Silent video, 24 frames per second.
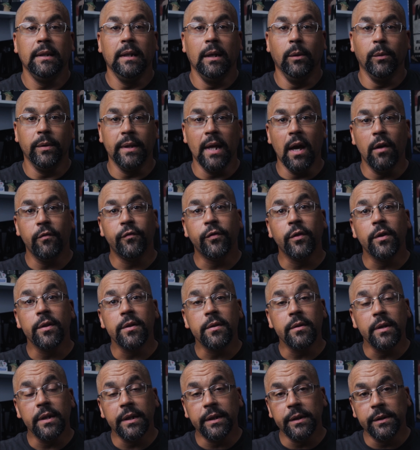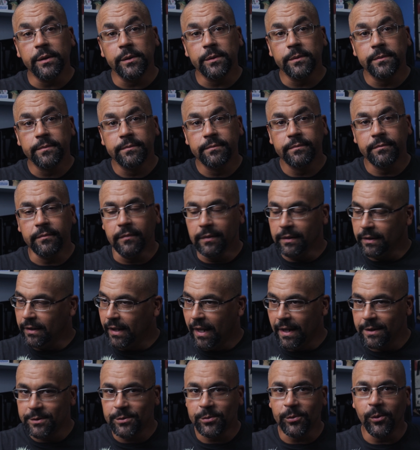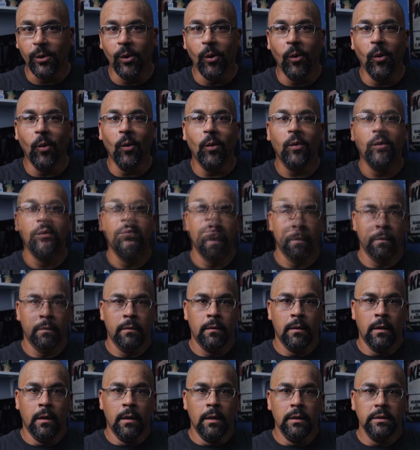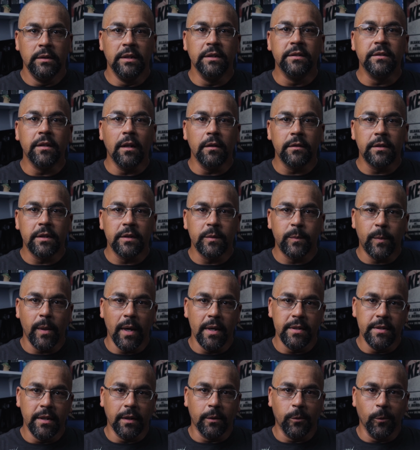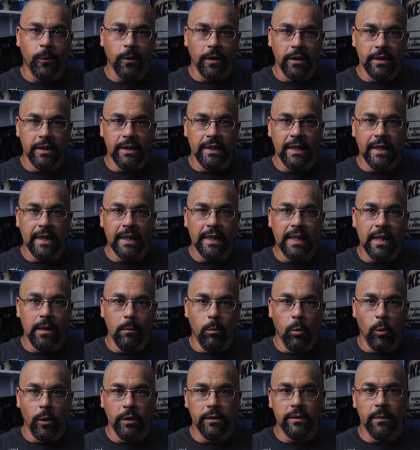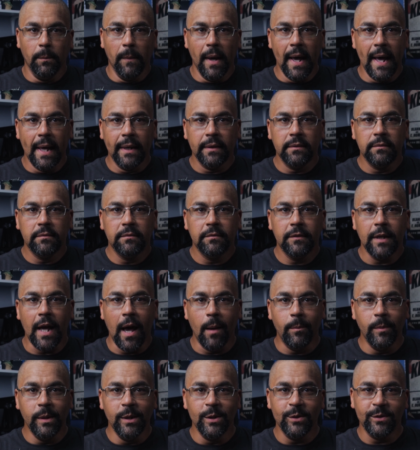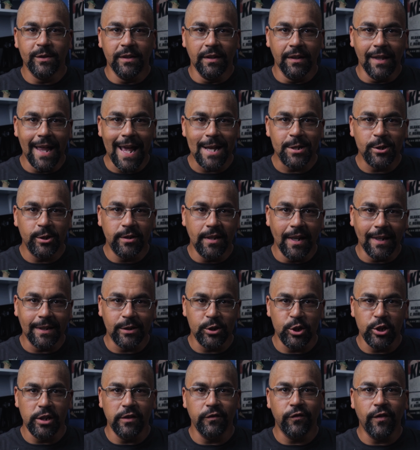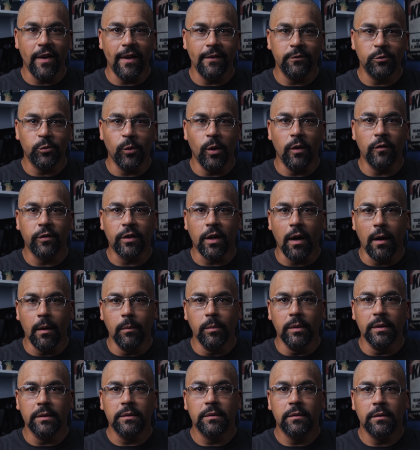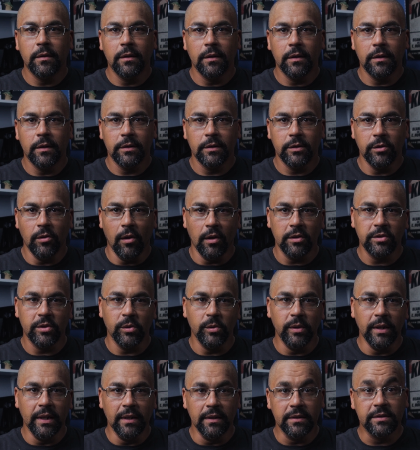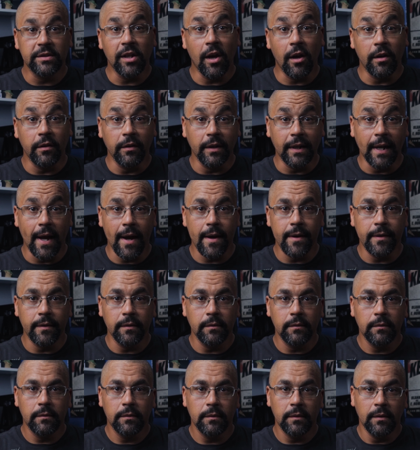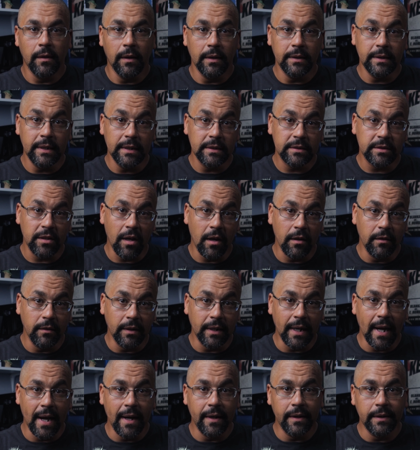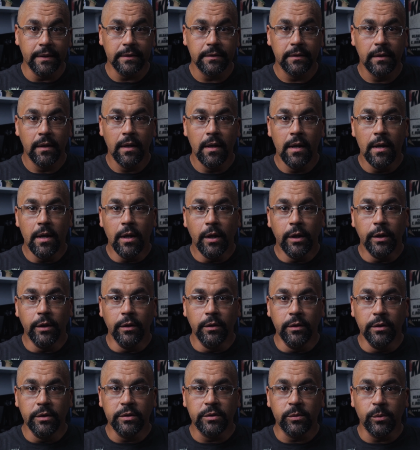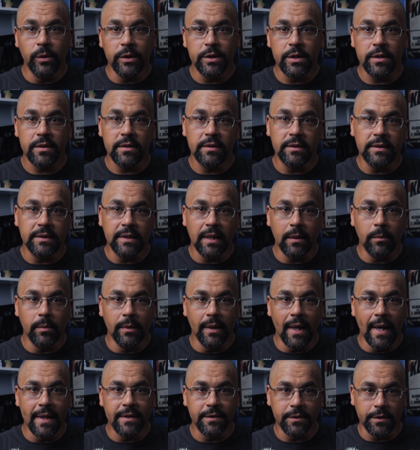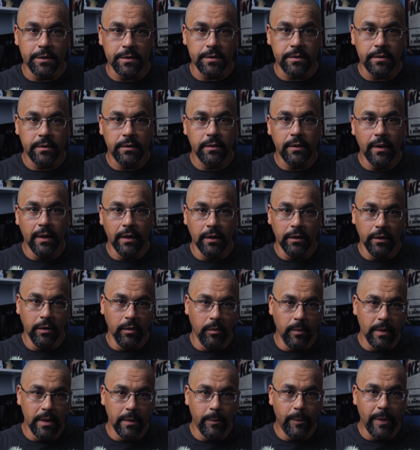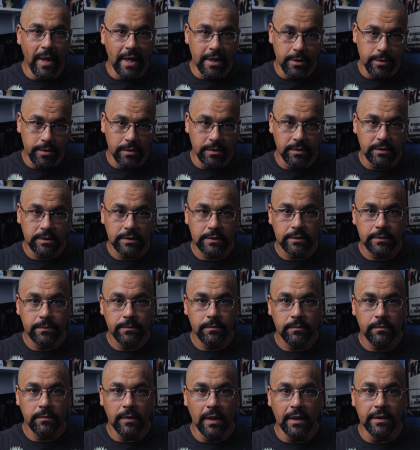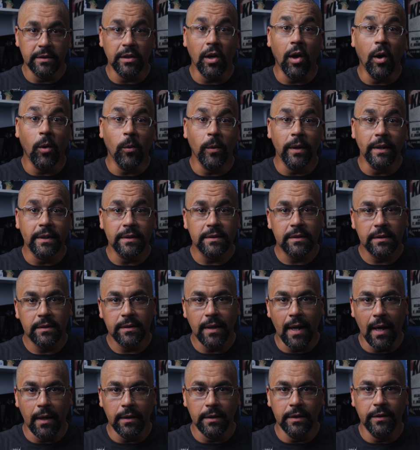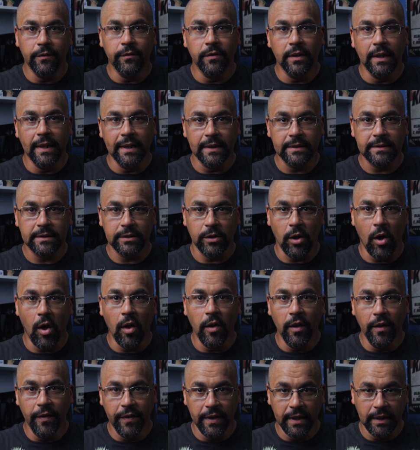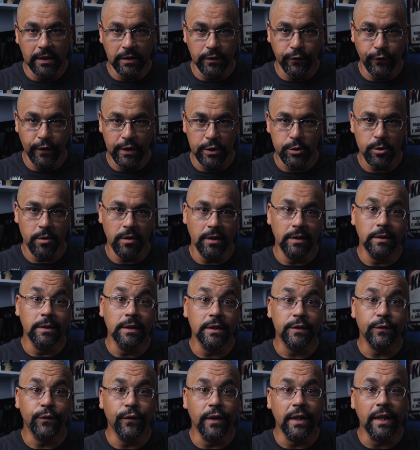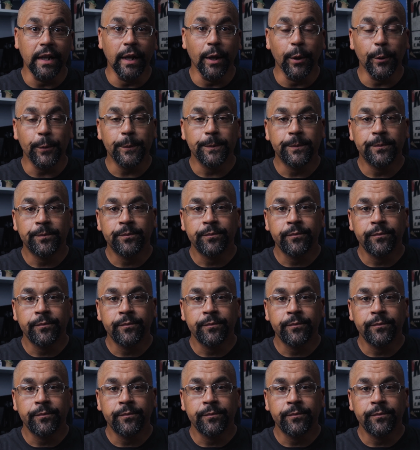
And without further ado, let's roll. To start this project, we're going to need a keyboard to mod. I'll be using the Logitech G512 Carbon. You also need a soldering iron, a desoldering iron, your new switches and stabilizers, and a little bit of patience. As always, I'll leave links to all the things featured in this video.